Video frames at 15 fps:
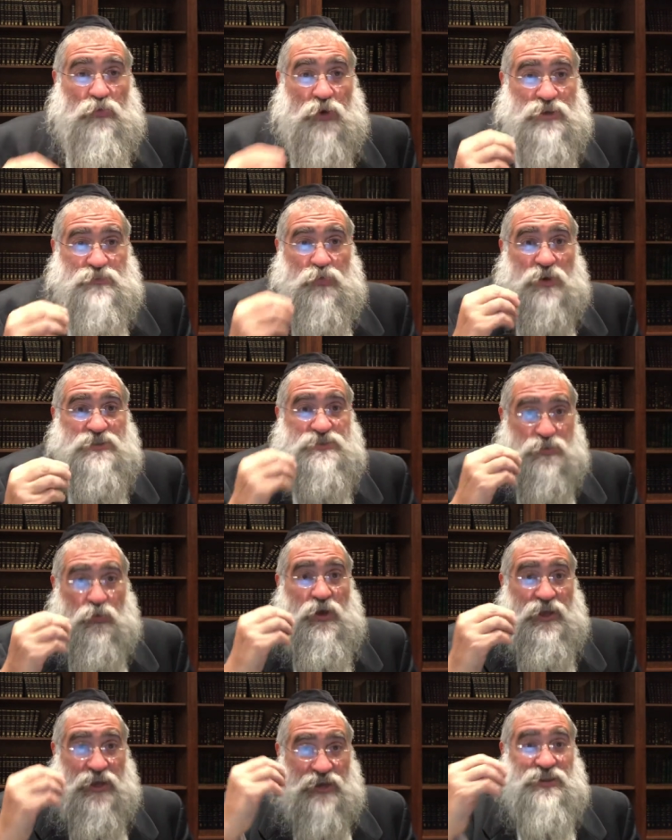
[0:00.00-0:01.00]
What, what's the
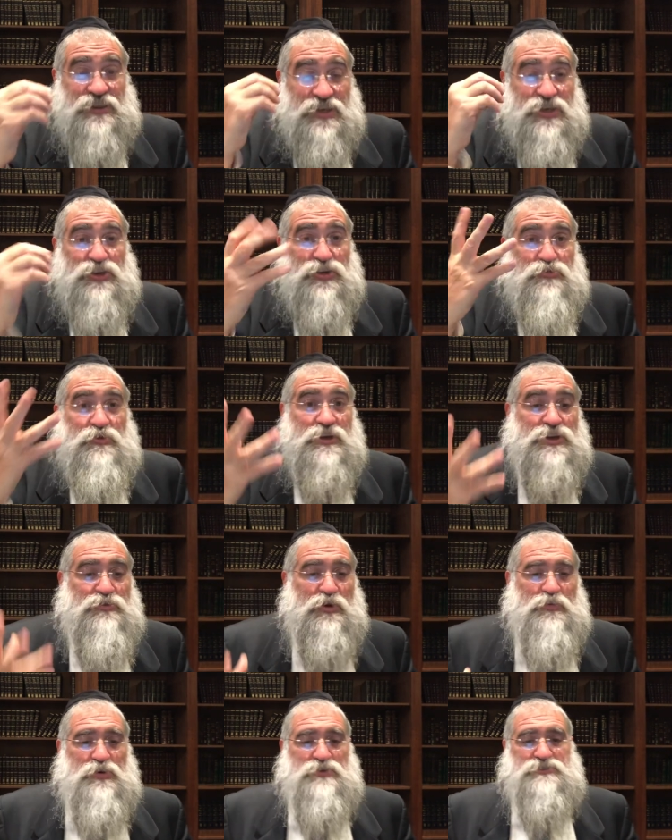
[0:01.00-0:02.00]
way a leader really
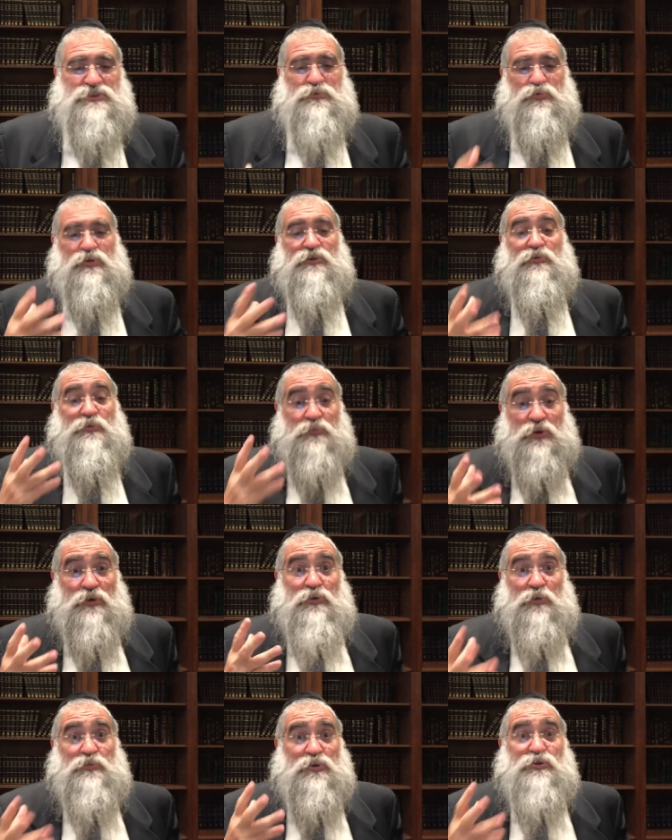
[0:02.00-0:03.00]
rebukes, re, re,
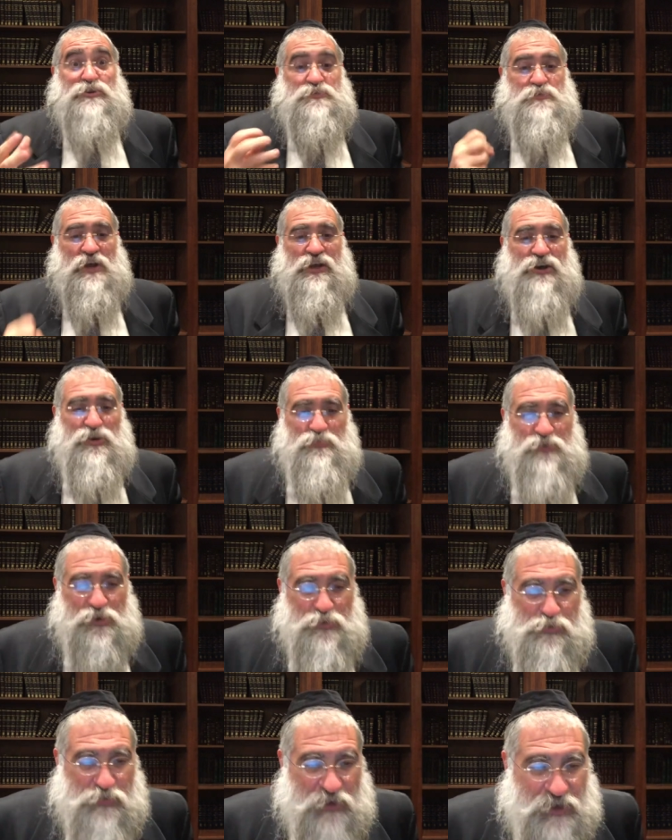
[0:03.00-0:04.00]
rebukes Bnei Gad and Bnei
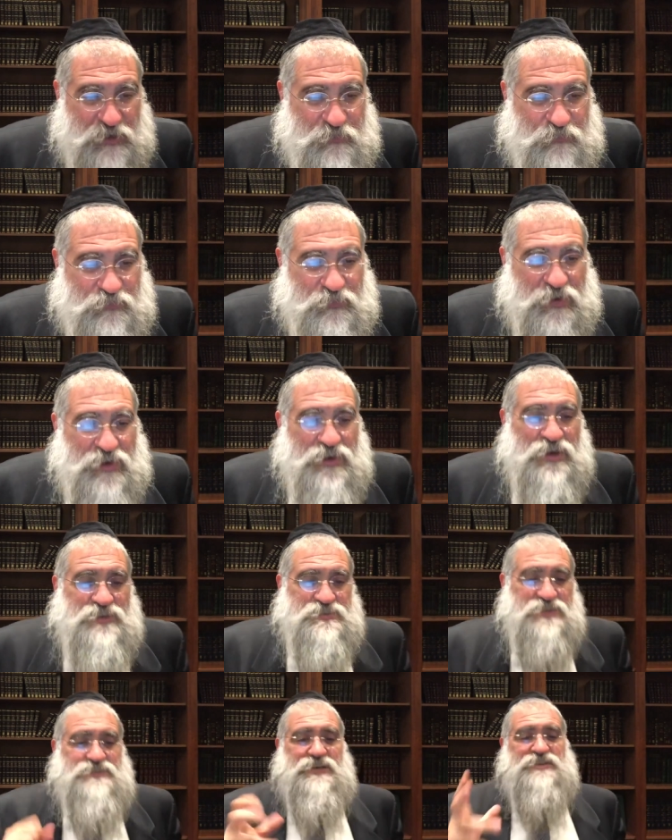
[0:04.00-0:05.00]
Reuven?
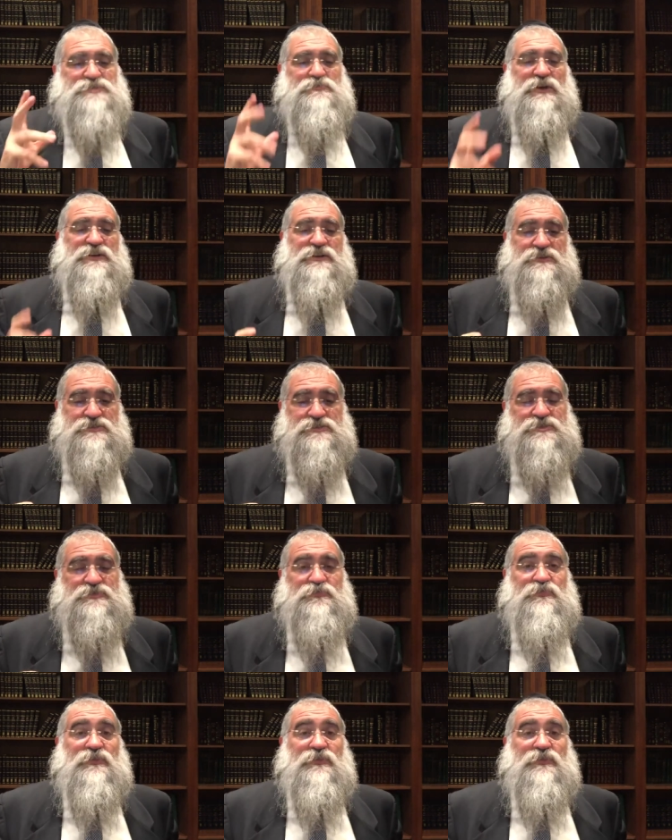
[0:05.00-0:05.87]
So he tells him like this